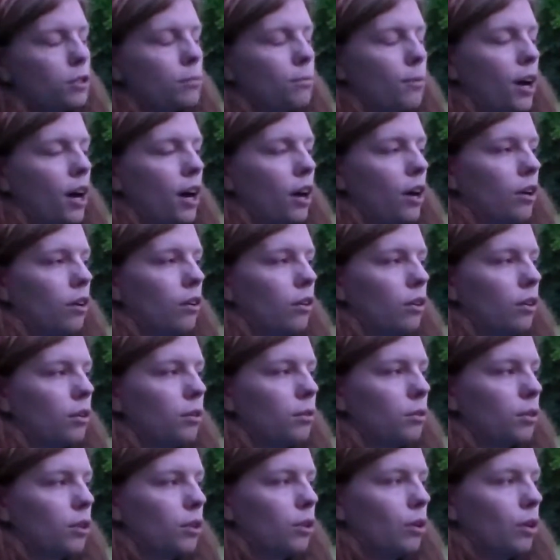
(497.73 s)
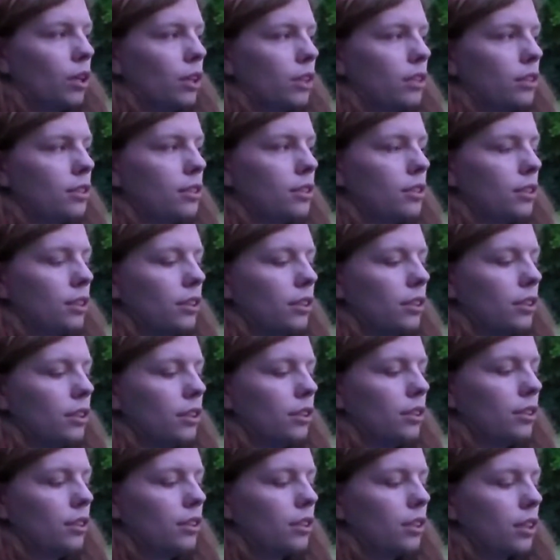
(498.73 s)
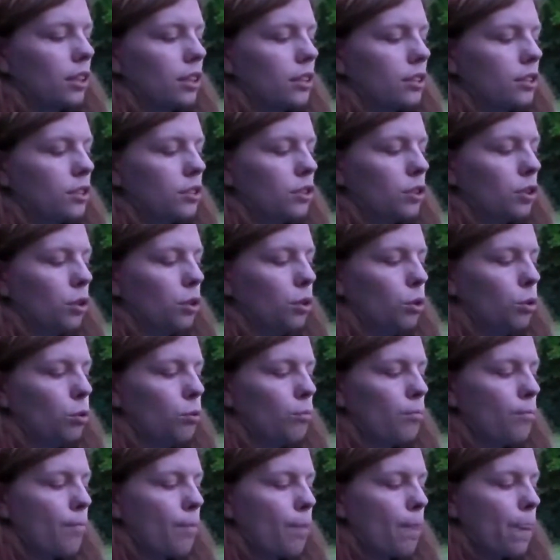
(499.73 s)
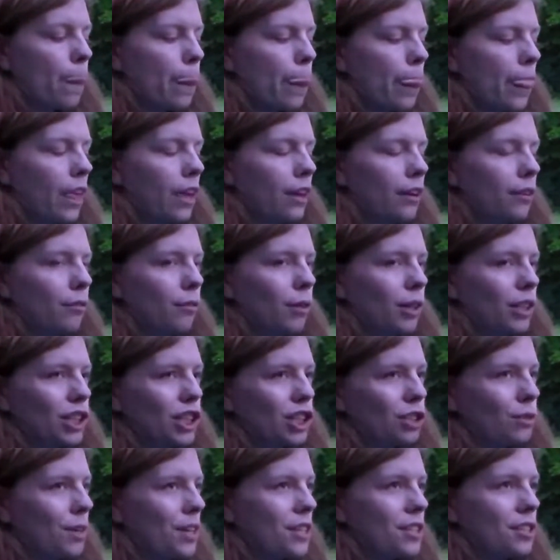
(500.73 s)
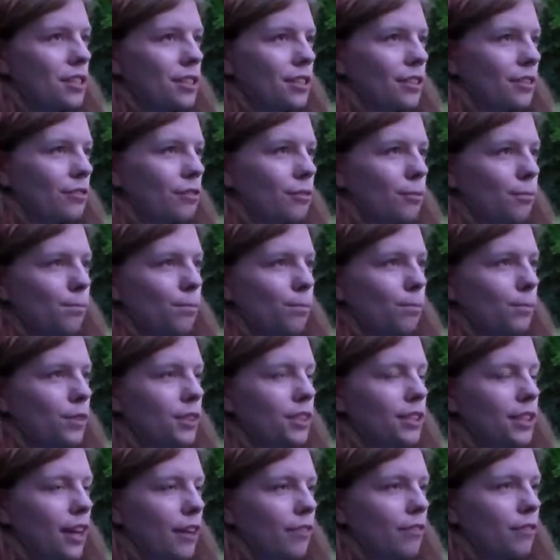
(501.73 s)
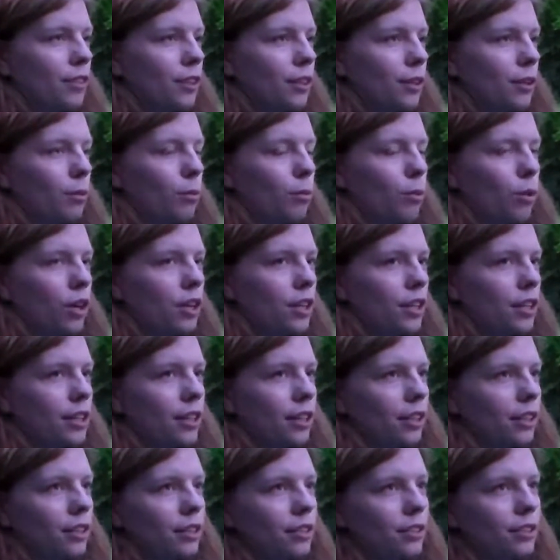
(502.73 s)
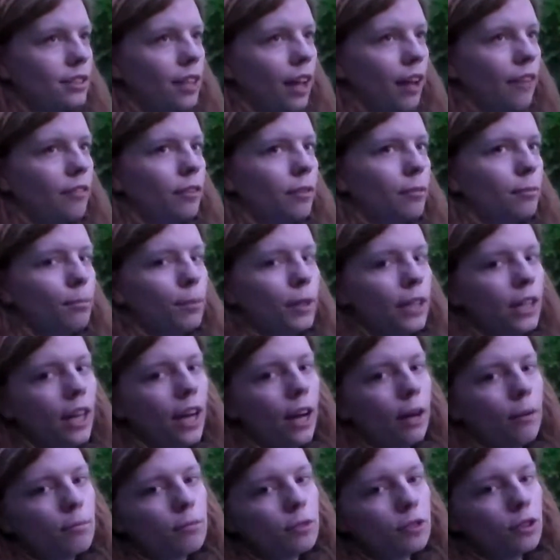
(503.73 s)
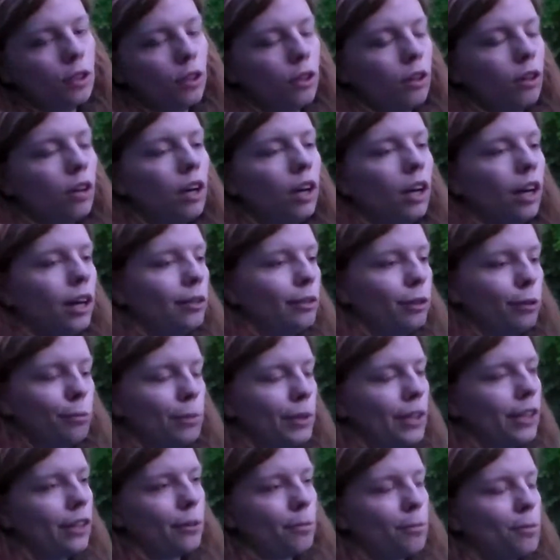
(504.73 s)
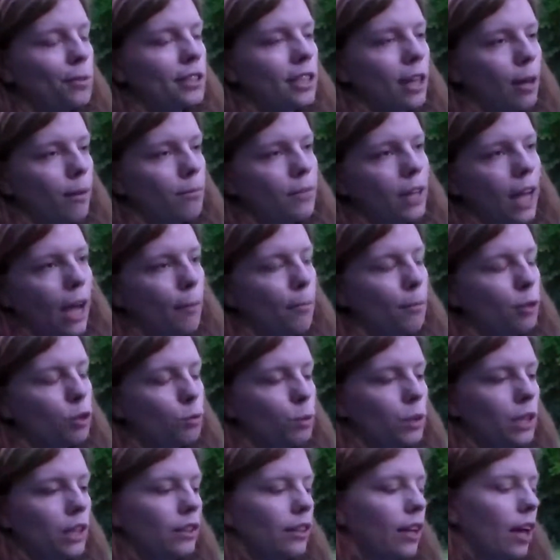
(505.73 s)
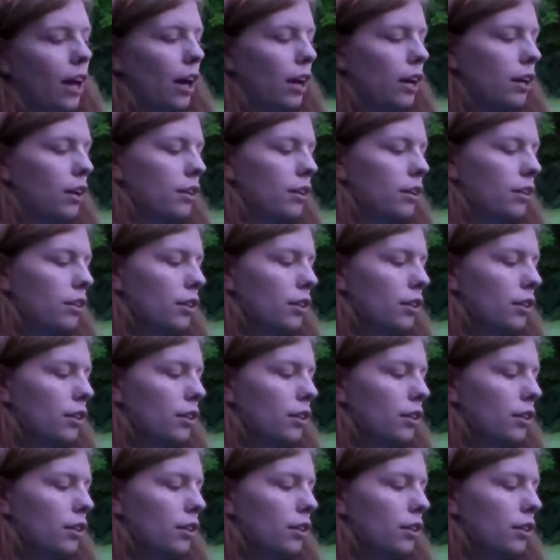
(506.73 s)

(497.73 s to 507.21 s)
Tomorrow we're going to the zoo. Registration is from 1 to 7 p.m. so we'll be there for some time between then.